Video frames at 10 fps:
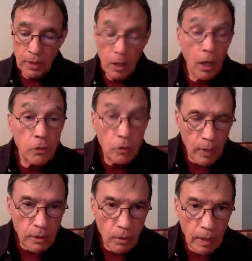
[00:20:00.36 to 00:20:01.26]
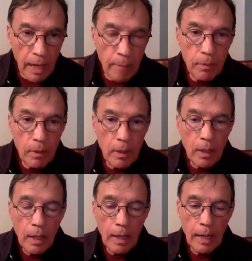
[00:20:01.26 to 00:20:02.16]
in a concentration camp,
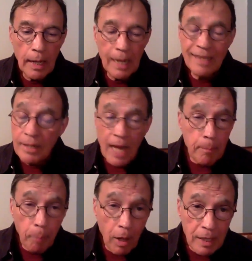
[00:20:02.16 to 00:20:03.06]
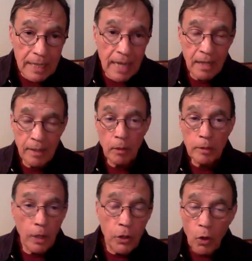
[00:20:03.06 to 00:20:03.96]
mm-hmm. and they're not Pollyanna. They
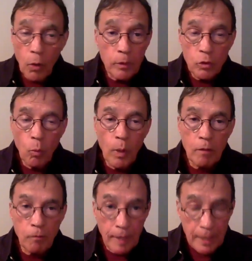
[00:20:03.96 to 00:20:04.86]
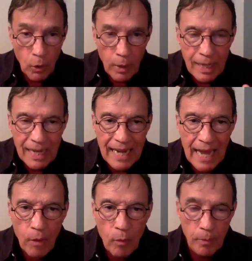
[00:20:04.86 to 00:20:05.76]
don't tell you, oh, it was so wonderful. They know how to get
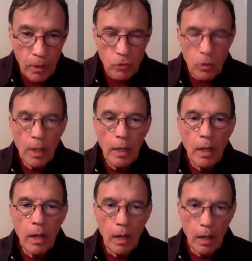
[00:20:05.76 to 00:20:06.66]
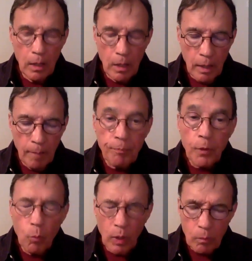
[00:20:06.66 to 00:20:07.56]
angry because
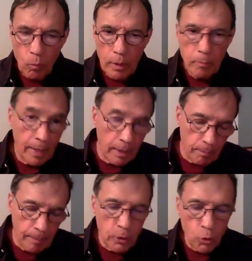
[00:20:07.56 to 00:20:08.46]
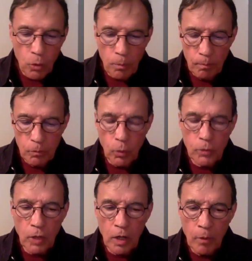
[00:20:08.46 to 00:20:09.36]
what my mentor,
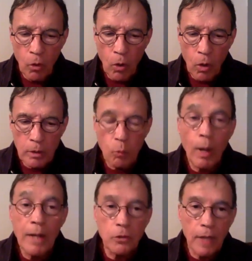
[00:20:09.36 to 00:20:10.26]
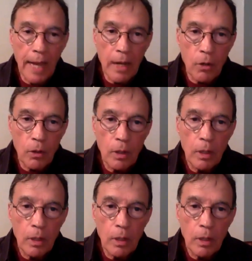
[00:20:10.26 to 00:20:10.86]
George Solomon, called righteous anger